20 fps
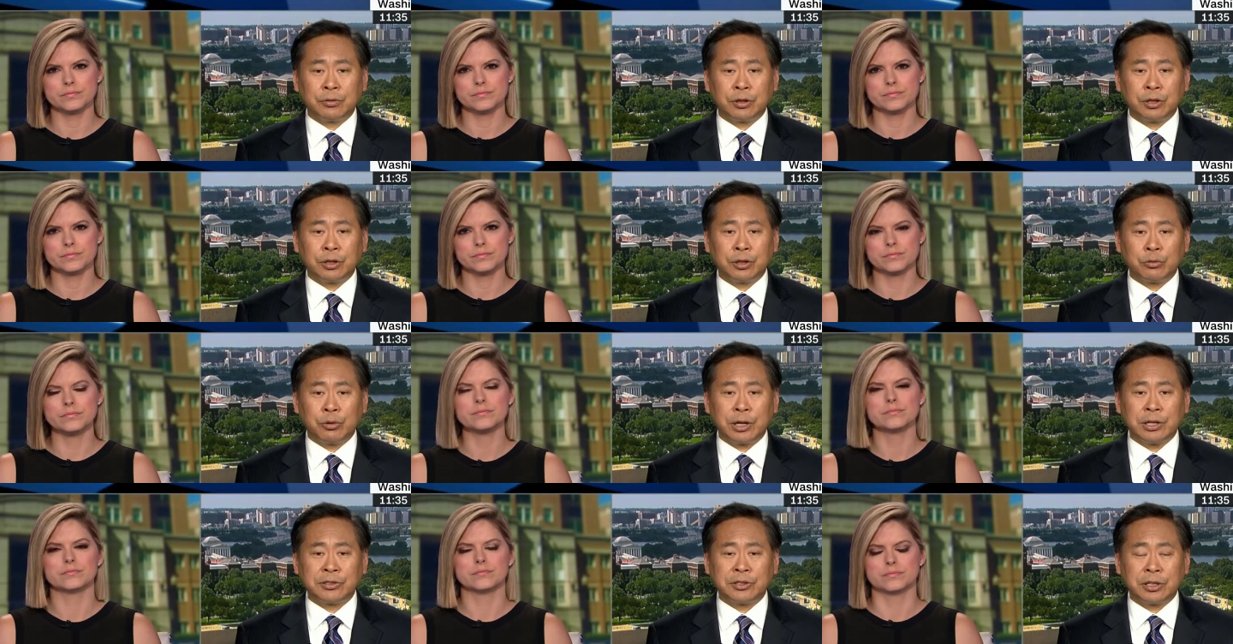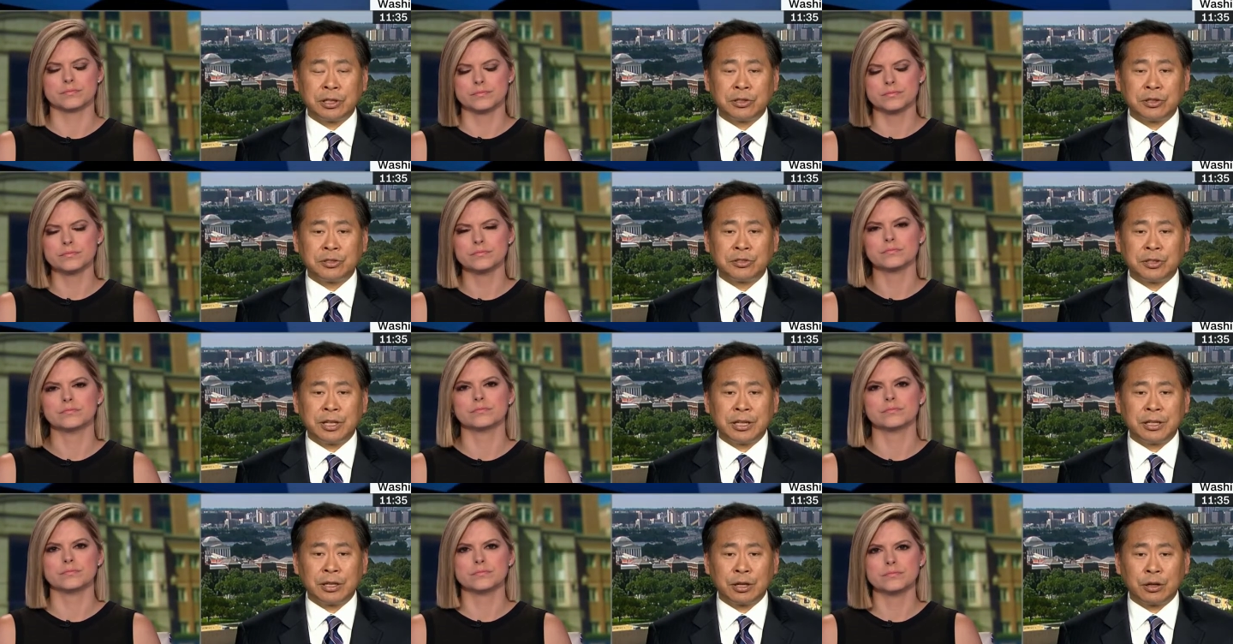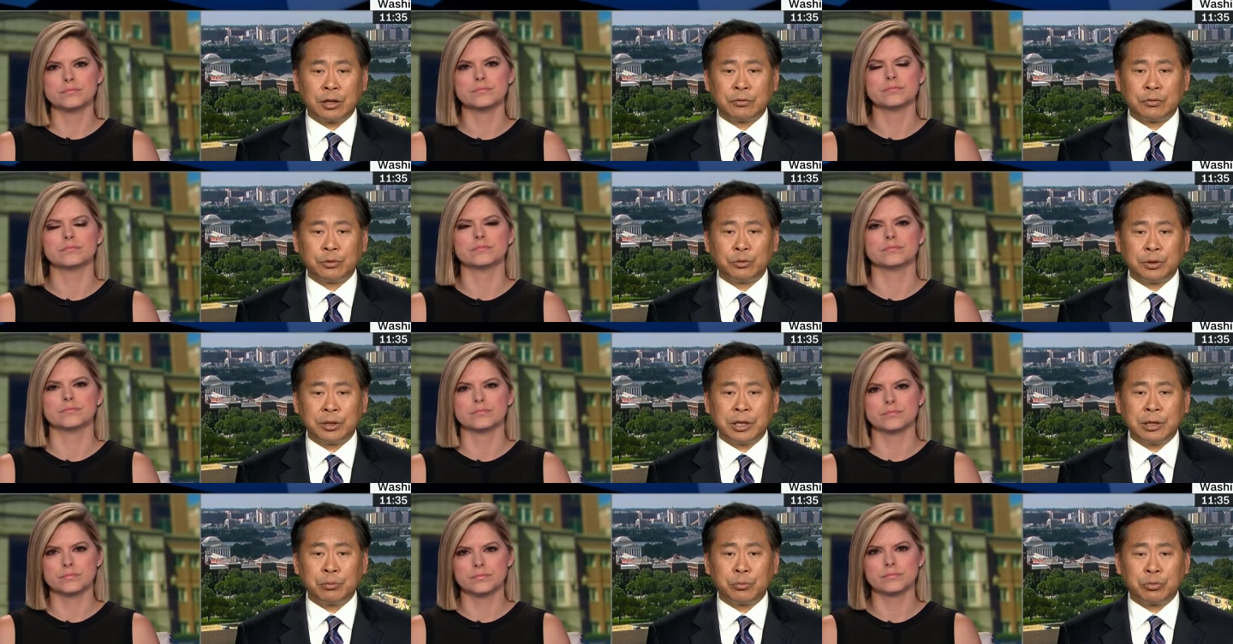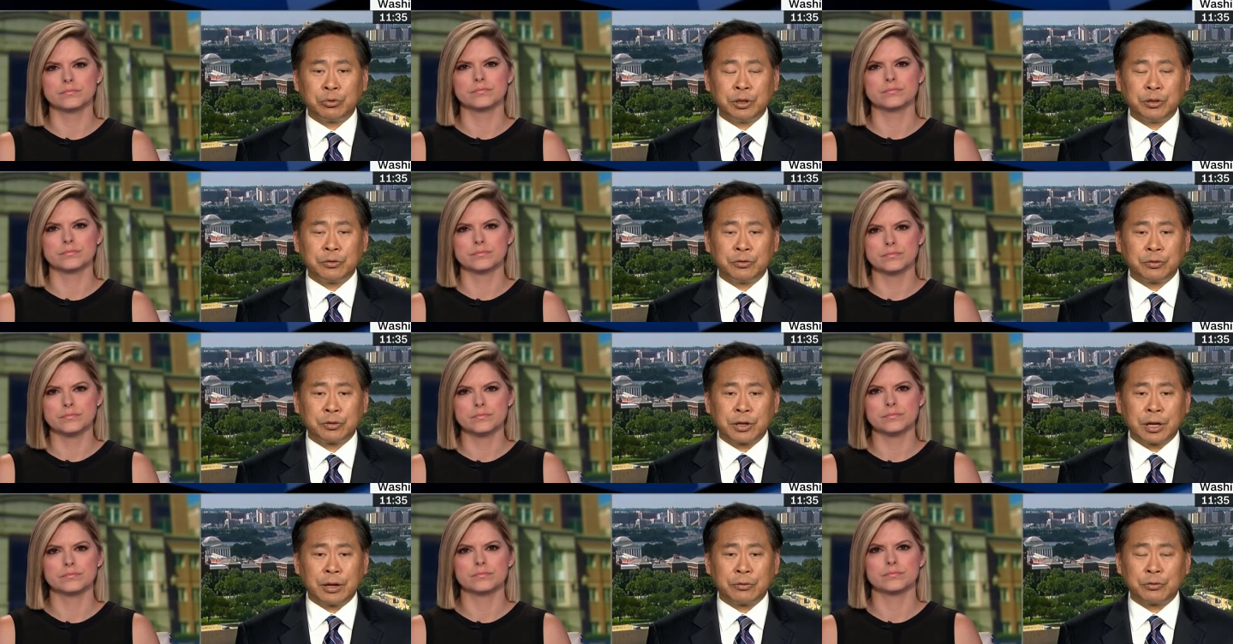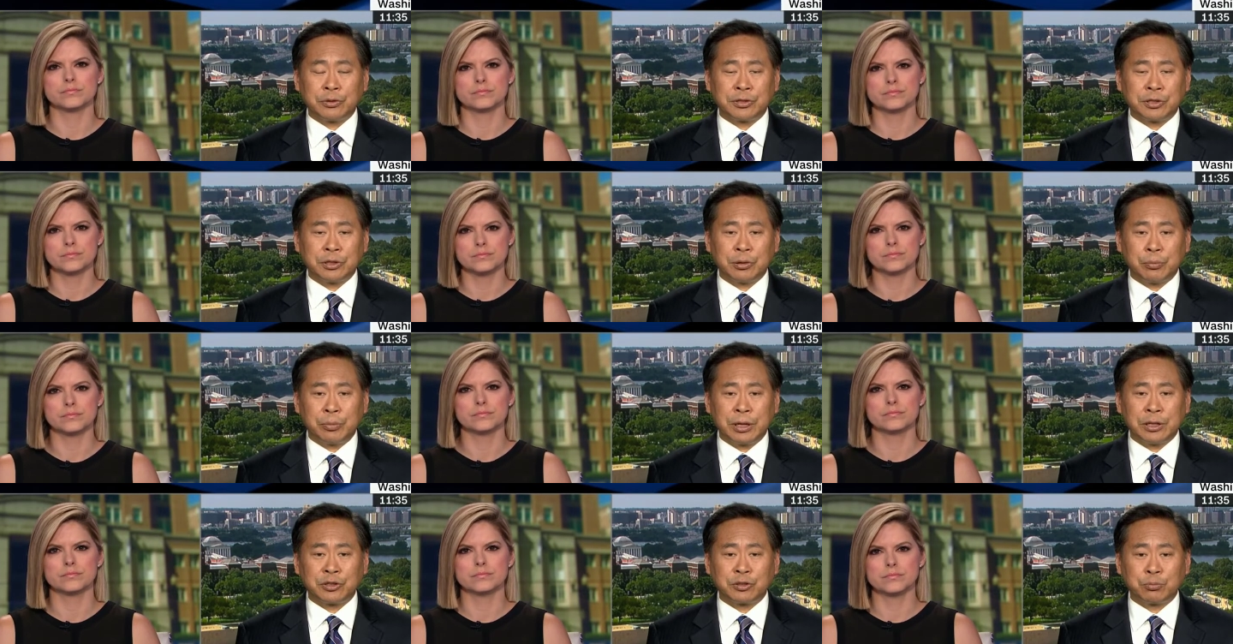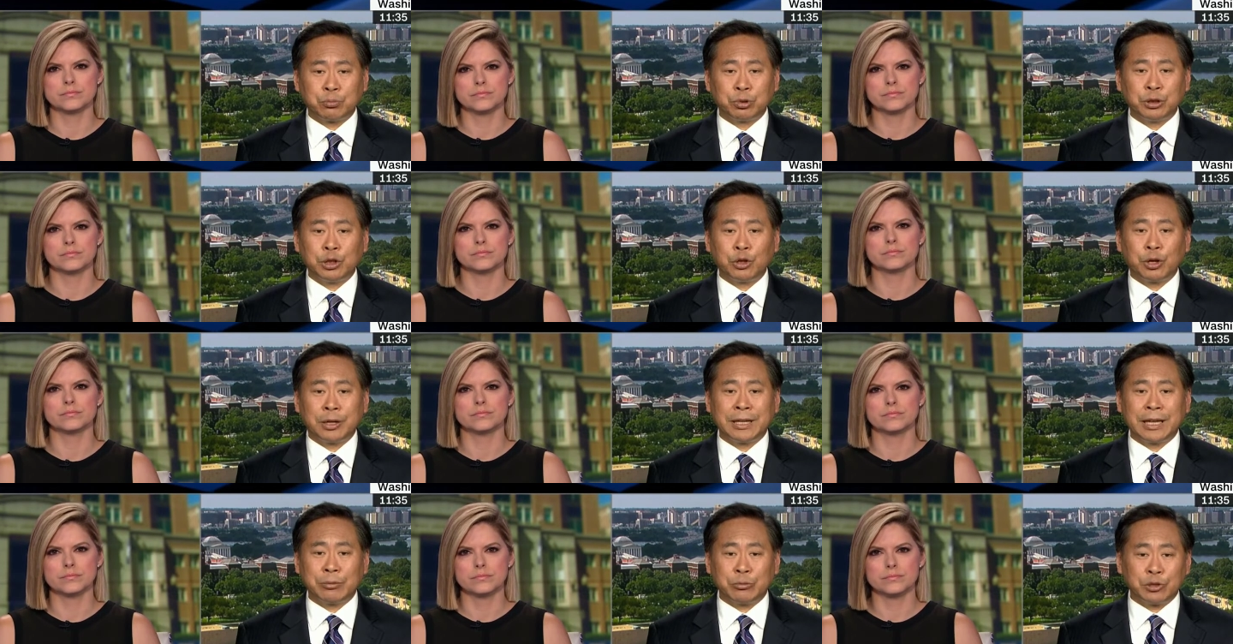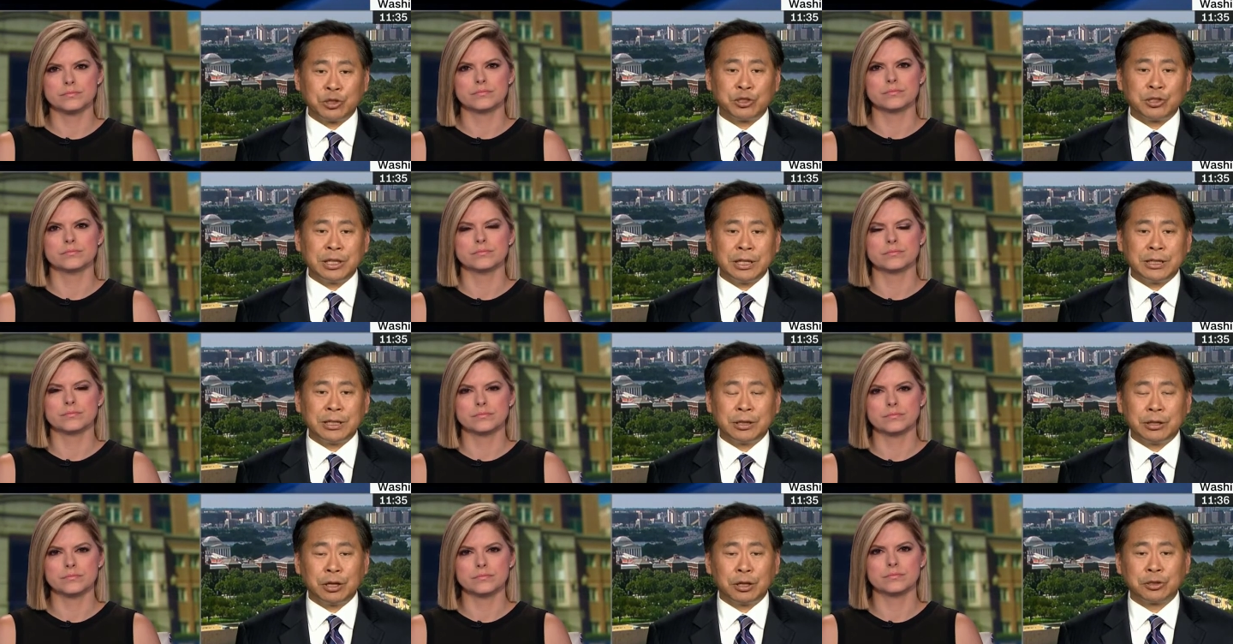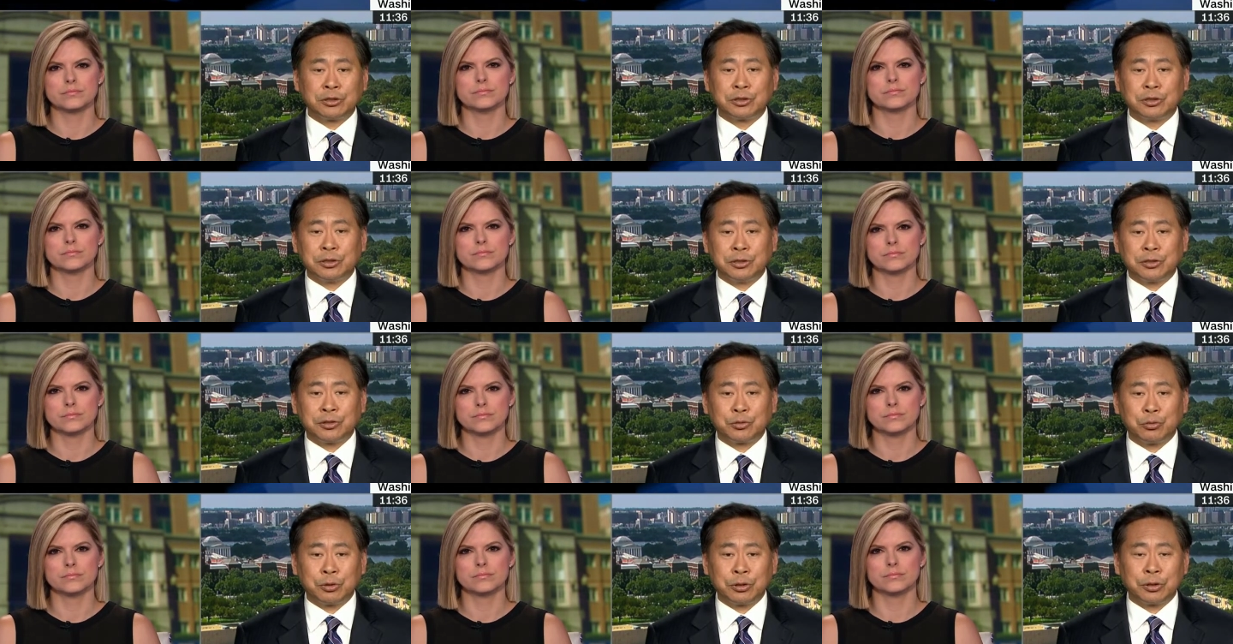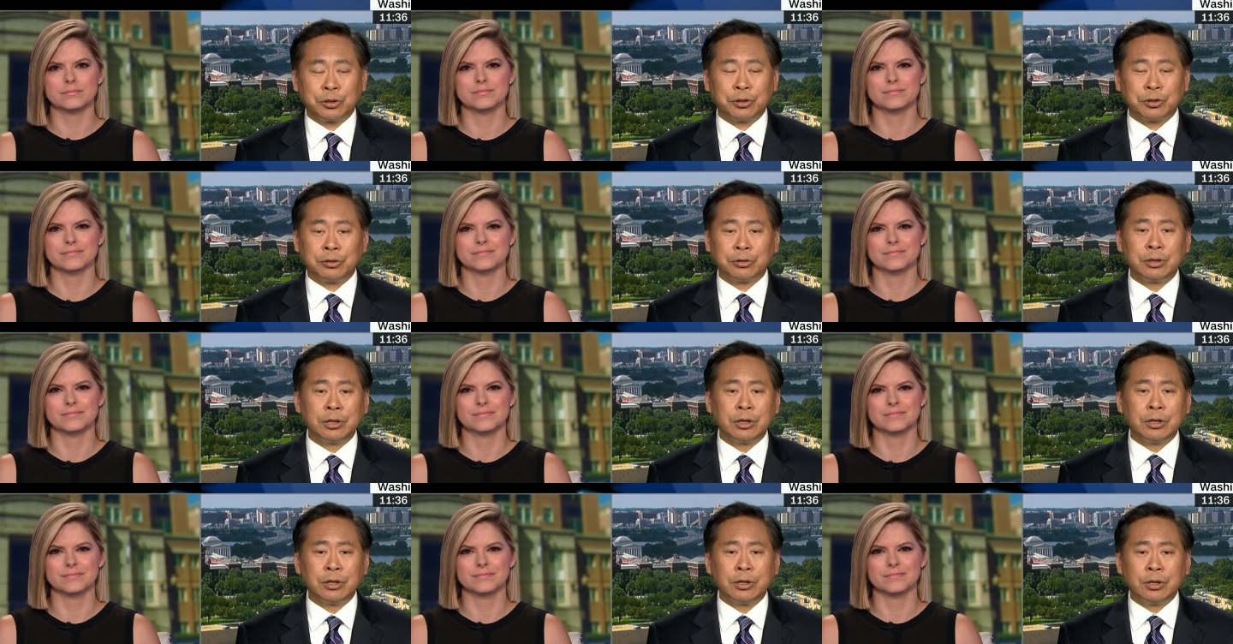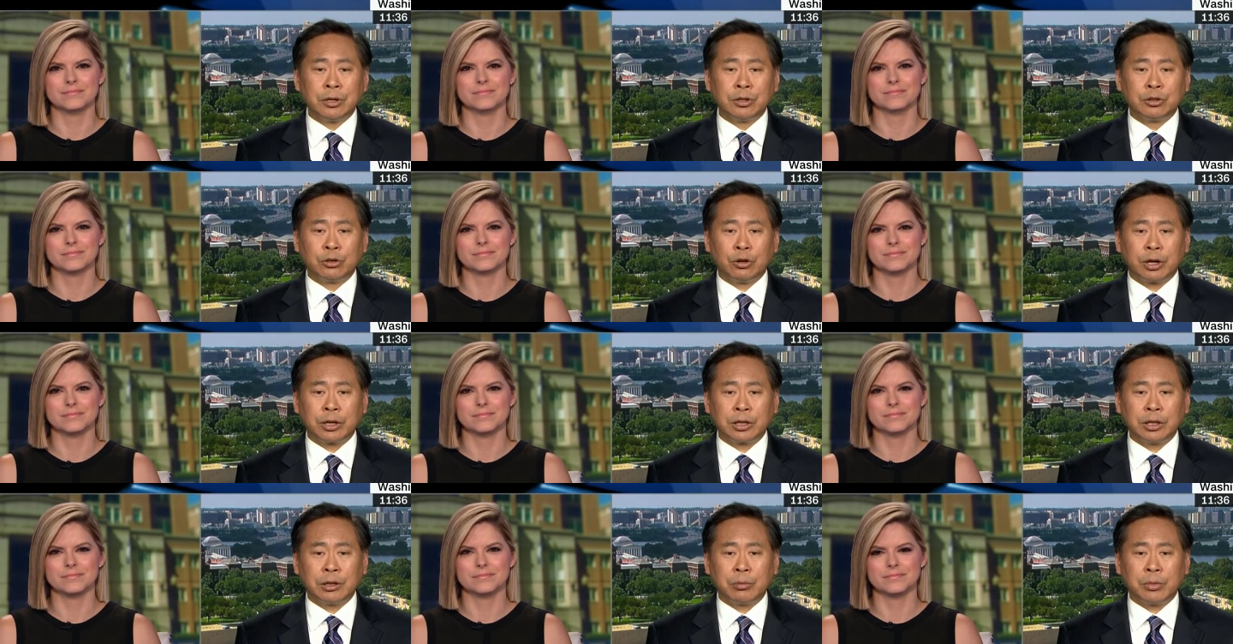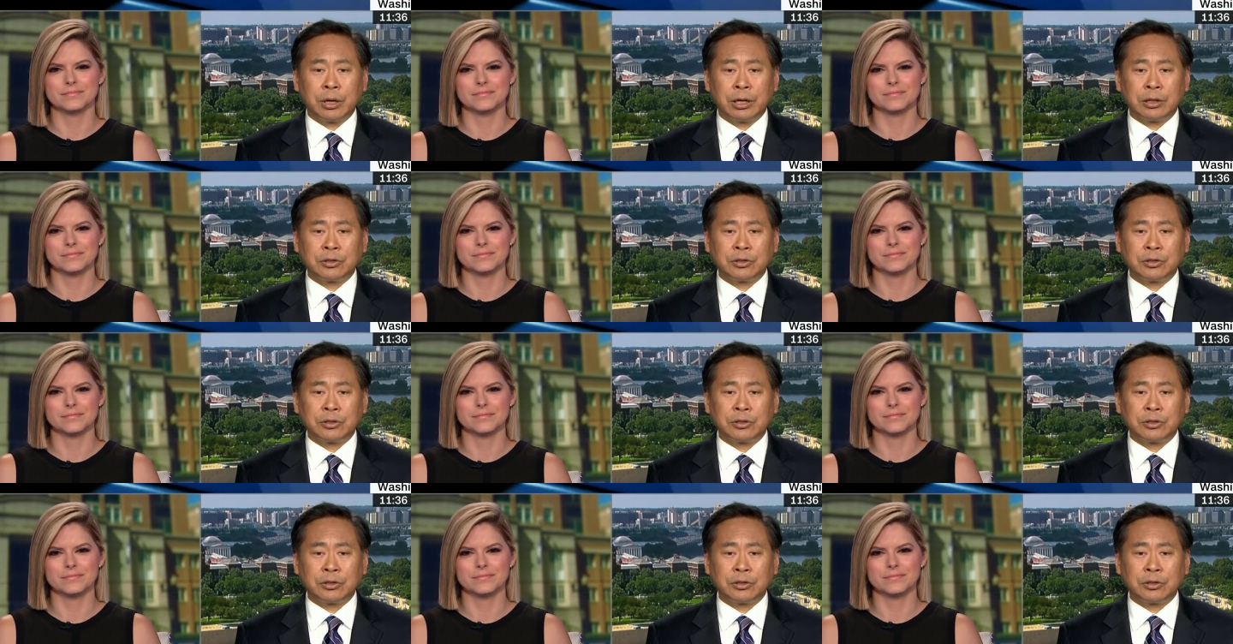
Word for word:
Speaker 1: Otherwise, they could just take care of it with a brief conference on the bench, putting on that machine that hushes what they're talking about.